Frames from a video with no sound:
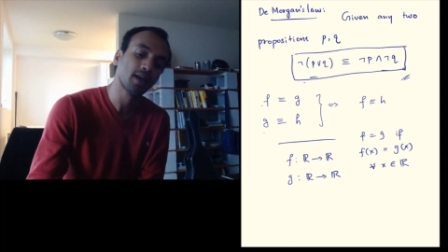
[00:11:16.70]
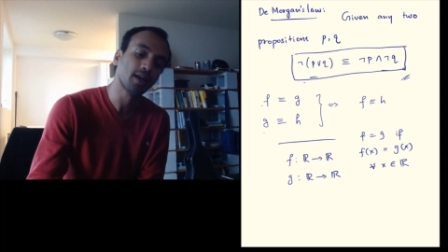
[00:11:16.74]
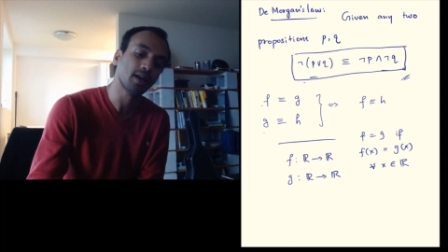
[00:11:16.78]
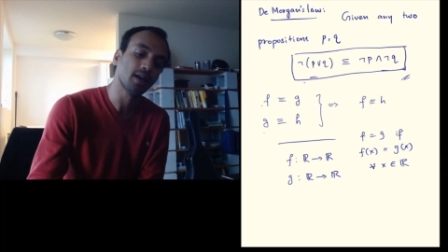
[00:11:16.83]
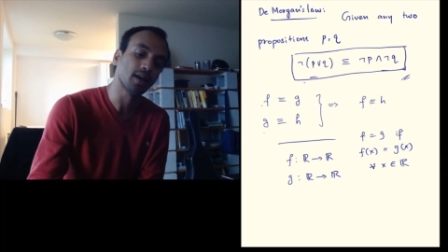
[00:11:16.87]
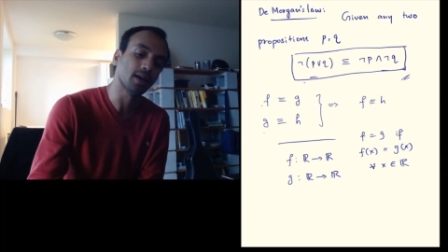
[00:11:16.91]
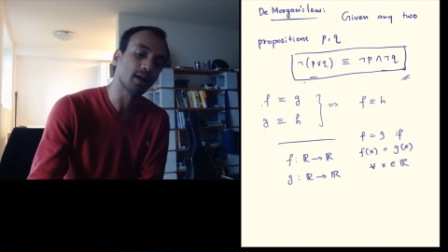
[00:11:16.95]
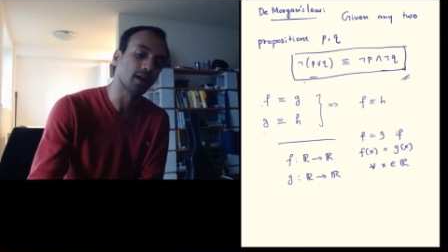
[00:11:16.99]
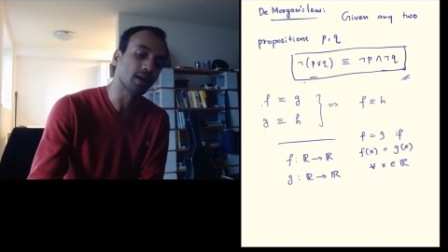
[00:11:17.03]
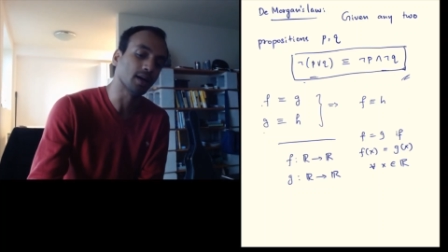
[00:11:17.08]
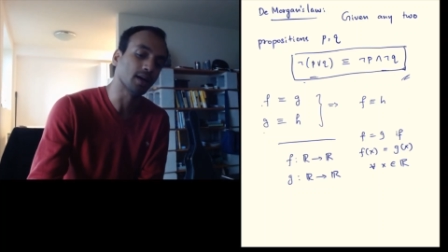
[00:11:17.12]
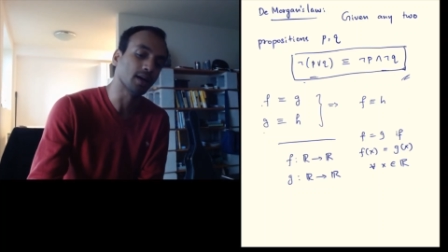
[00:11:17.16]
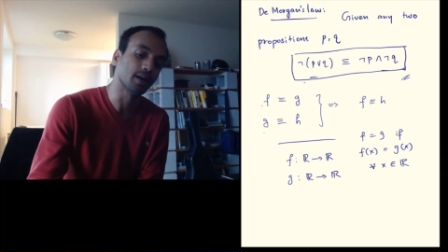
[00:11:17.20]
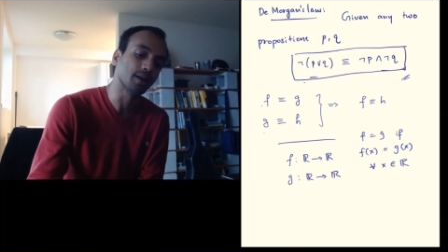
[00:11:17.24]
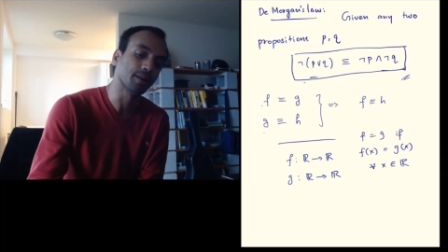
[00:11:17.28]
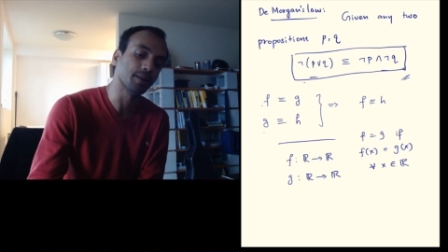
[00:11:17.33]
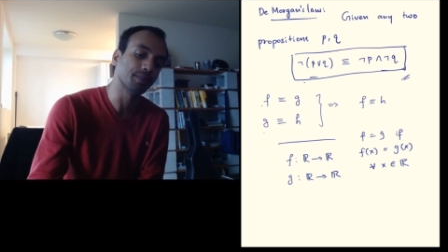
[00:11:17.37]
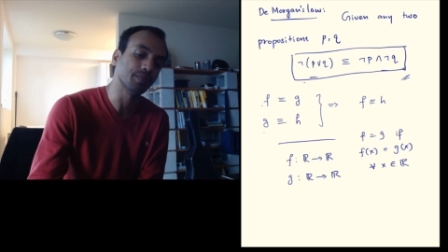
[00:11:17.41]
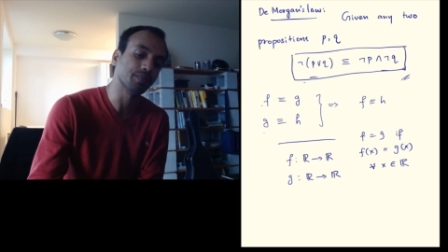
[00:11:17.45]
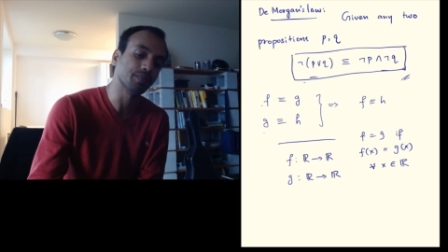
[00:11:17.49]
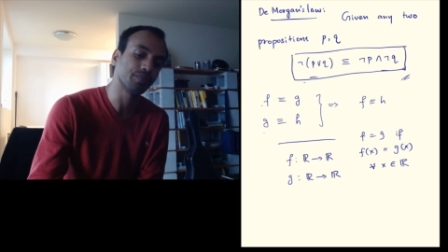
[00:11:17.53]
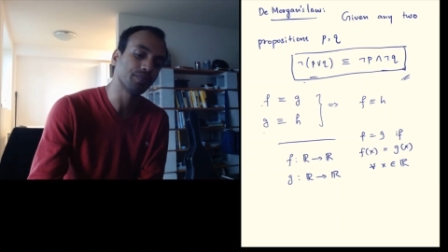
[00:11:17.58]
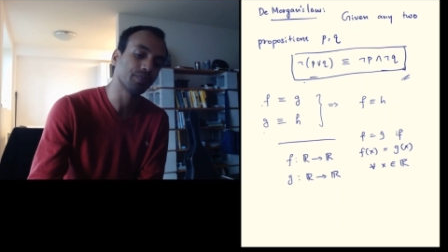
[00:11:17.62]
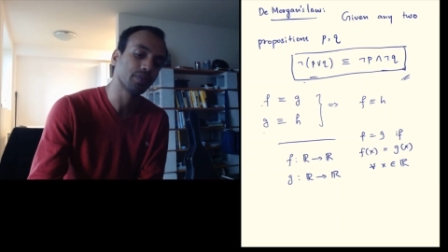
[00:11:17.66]

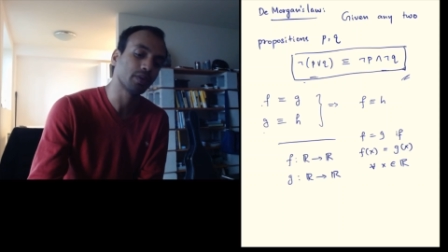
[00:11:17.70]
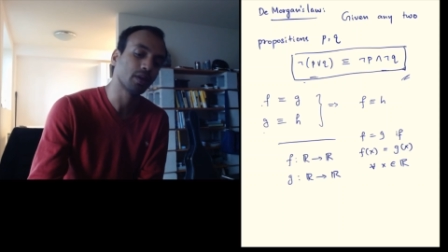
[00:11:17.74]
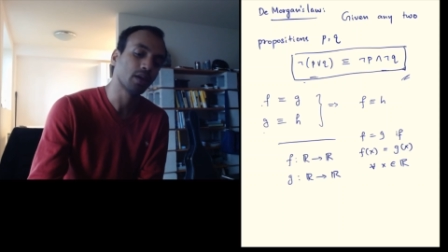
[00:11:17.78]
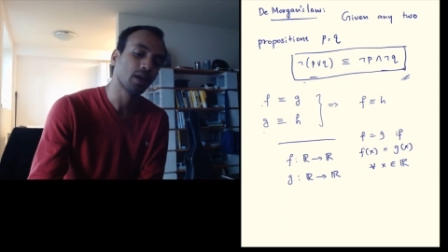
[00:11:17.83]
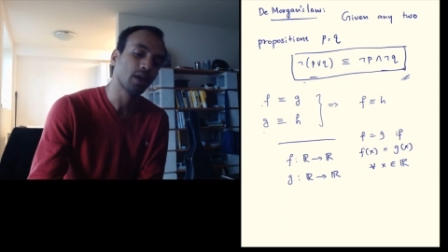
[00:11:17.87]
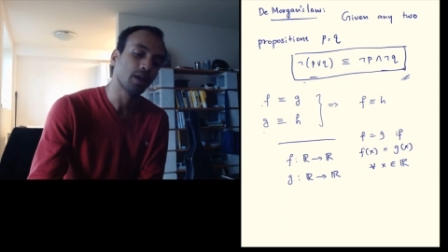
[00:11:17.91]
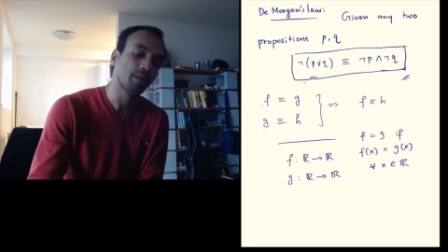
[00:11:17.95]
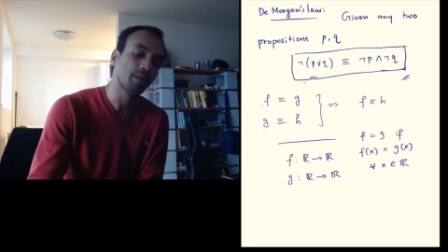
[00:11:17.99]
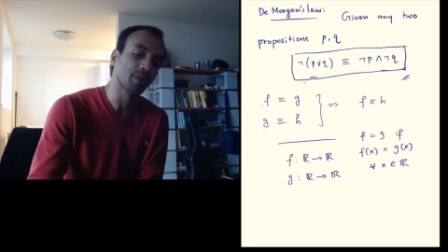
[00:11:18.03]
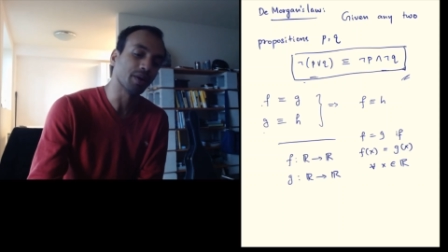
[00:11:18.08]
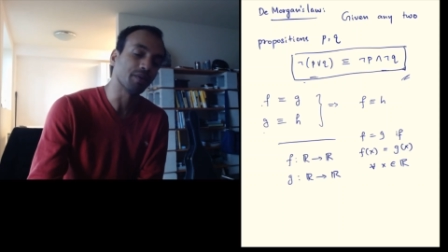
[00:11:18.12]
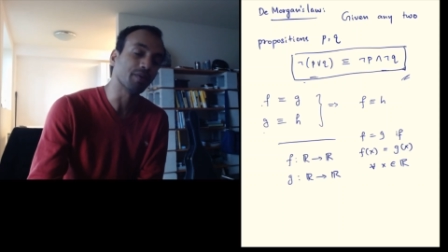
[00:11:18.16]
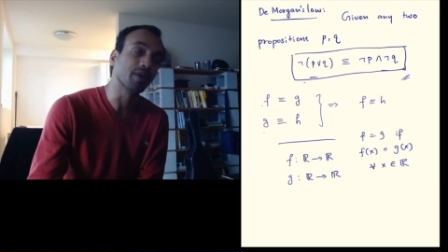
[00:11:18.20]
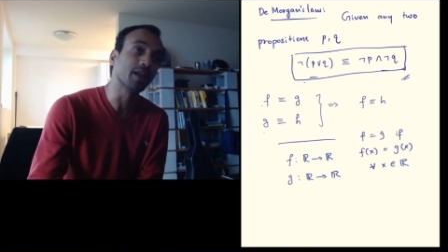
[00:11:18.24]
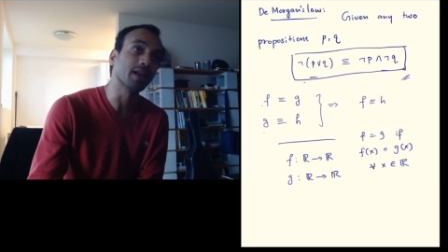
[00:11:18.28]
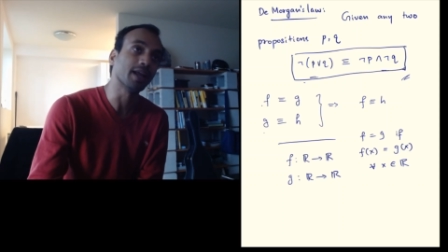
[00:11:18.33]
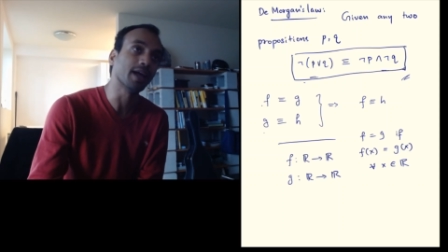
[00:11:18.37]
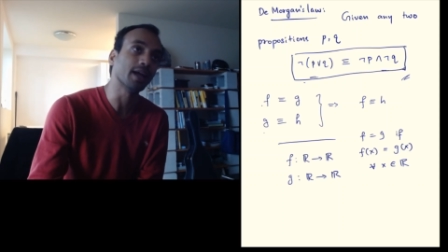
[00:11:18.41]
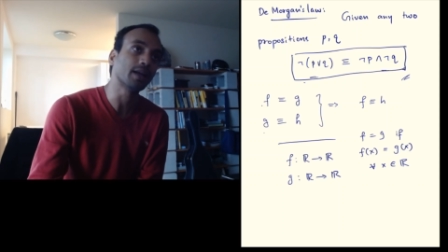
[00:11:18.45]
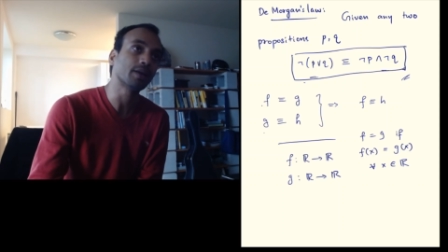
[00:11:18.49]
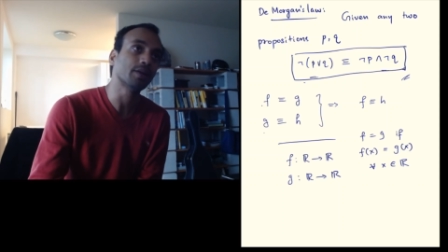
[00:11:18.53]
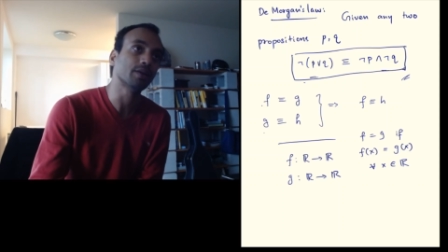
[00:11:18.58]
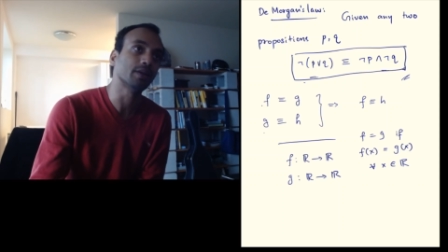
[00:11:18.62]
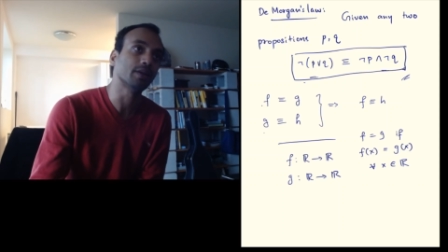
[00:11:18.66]
Um, but we'll
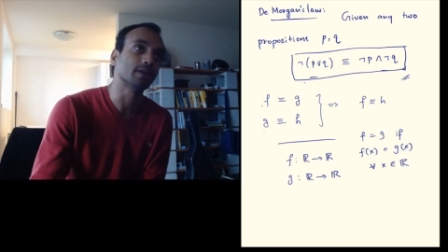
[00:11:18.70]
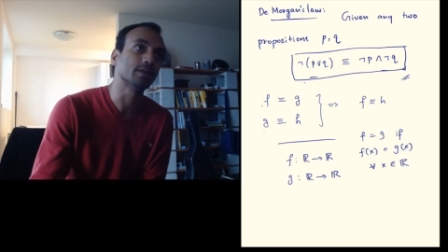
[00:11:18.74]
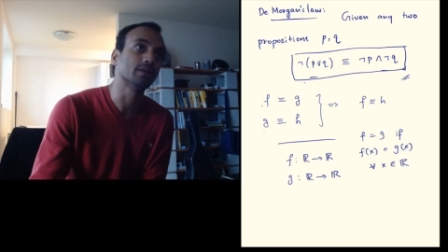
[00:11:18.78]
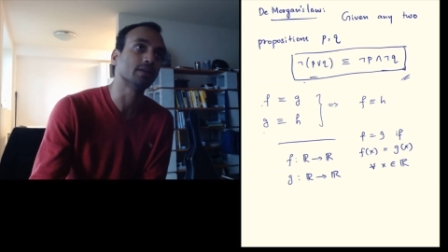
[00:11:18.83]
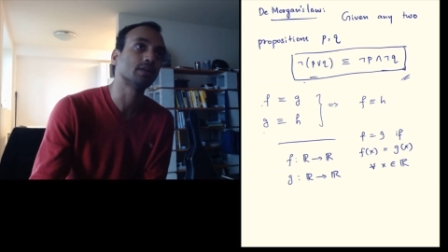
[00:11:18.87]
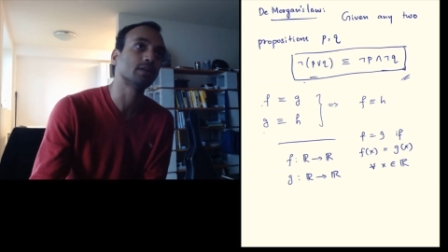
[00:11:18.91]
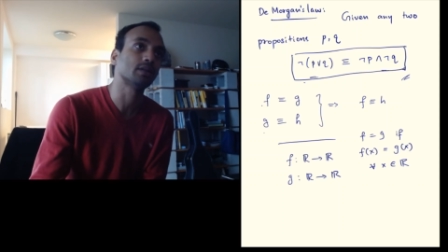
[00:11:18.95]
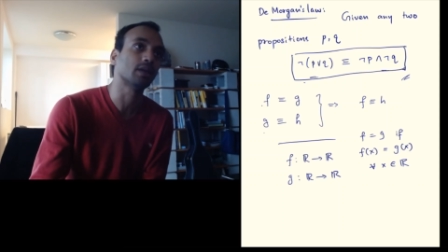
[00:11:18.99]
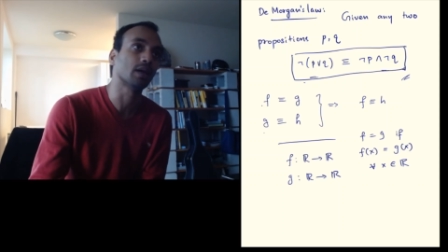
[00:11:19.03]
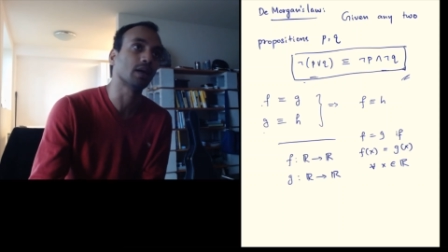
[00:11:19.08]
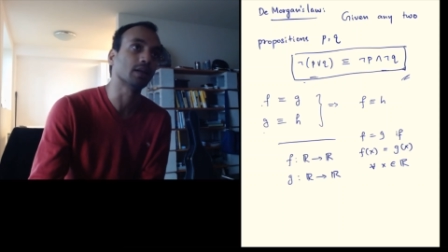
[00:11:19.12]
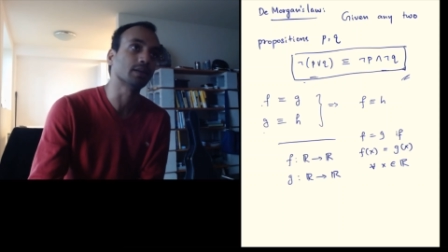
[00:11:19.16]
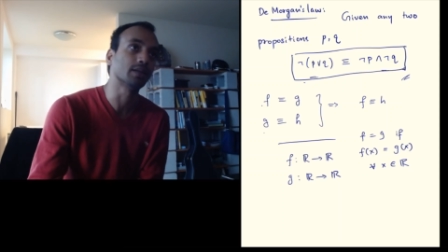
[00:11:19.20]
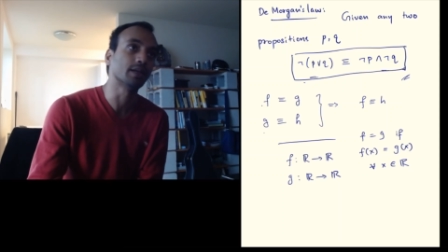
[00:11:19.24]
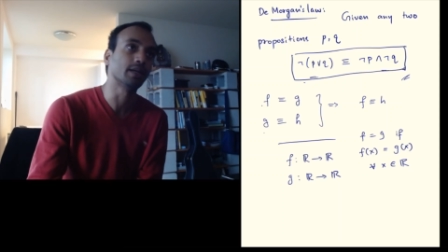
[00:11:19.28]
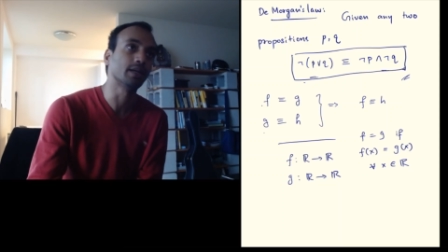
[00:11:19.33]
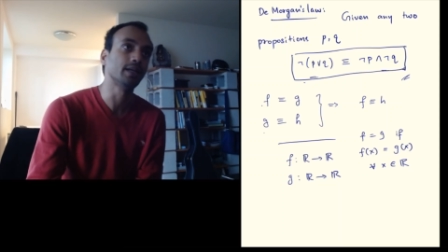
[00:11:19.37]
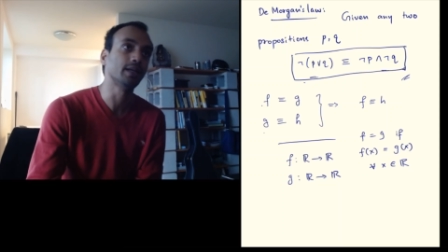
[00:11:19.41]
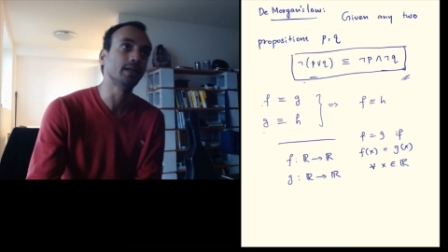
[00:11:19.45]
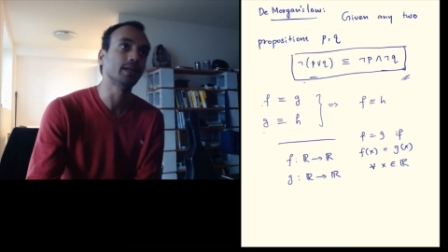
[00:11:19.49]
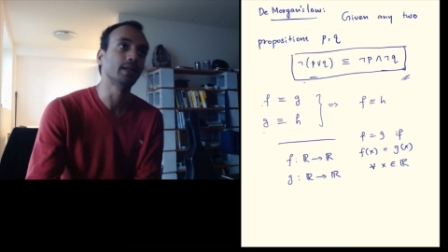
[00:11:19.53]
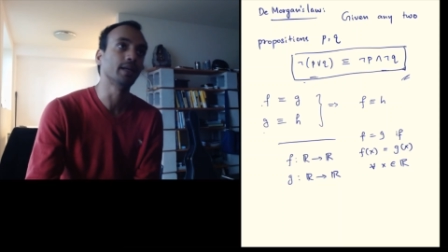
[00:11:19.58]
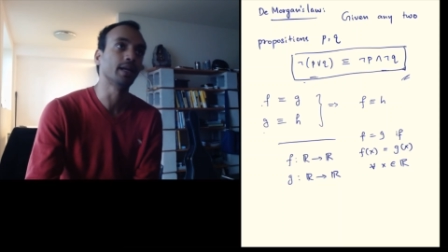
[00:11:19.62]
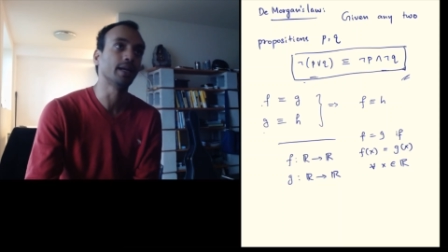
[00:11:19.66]
get to this, uh, the
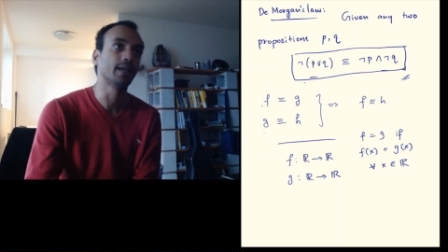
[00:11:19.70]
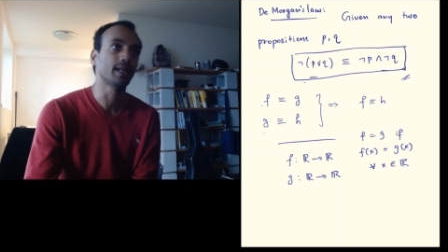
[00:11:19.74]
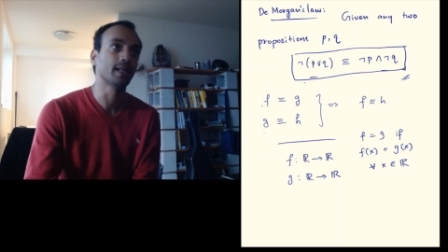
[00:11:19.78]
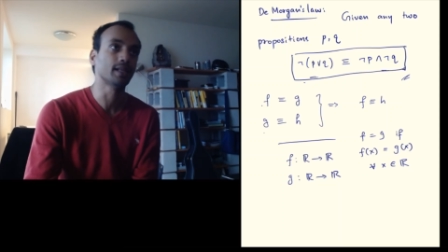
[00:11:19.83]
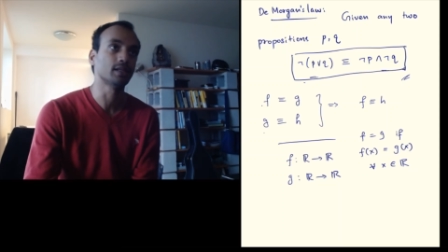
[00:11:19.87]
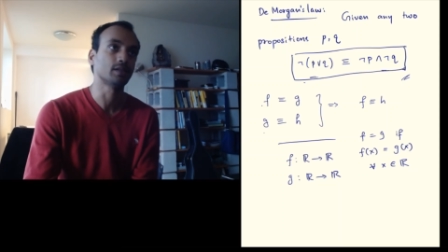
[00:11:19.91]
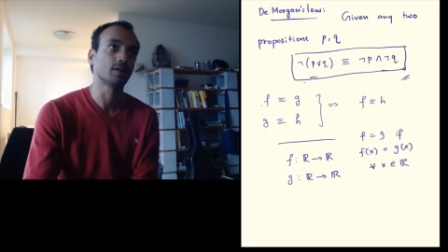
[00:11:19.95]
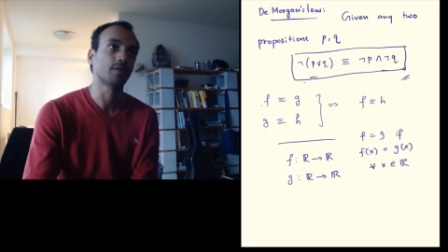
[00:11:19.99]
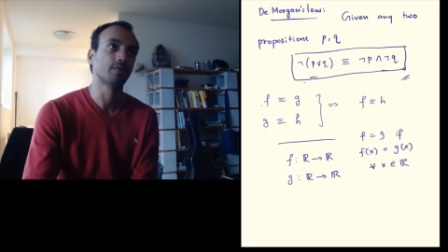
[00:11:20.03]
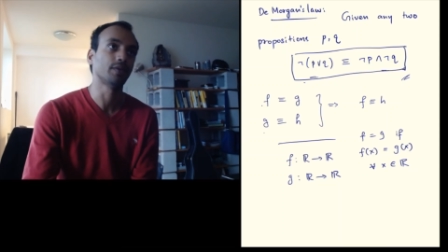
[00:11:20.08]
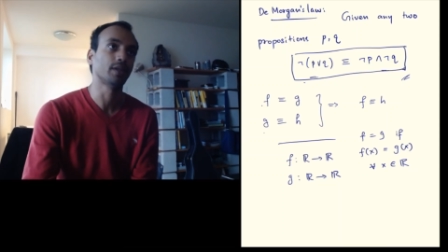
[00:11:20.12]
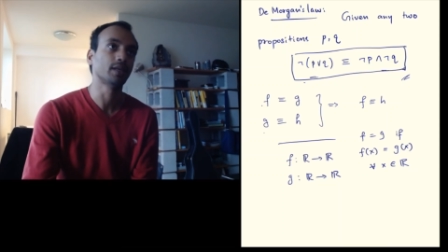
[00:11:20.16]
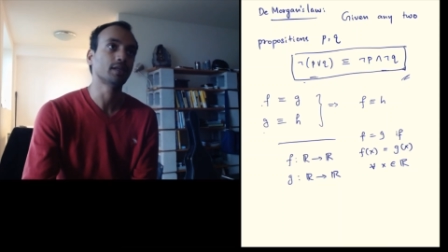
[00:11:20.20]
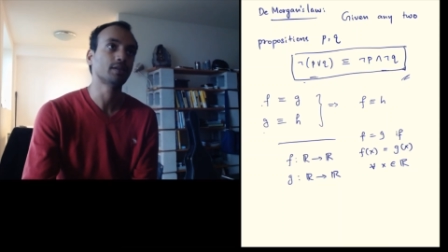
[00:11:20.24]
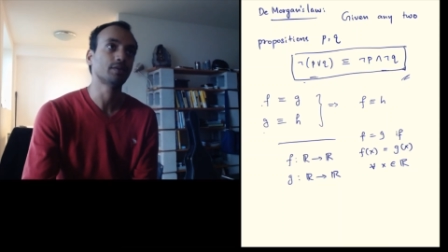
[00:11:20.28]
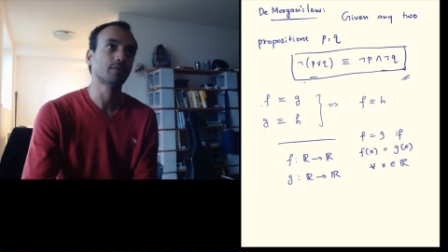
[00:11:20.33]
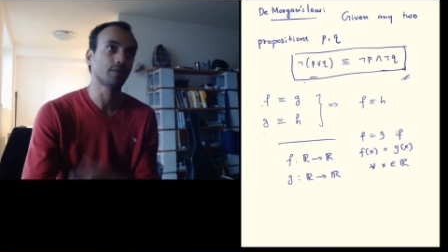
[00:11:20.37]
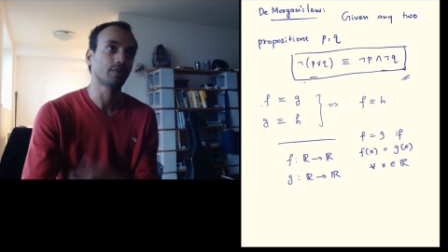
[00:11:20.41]
de details of this.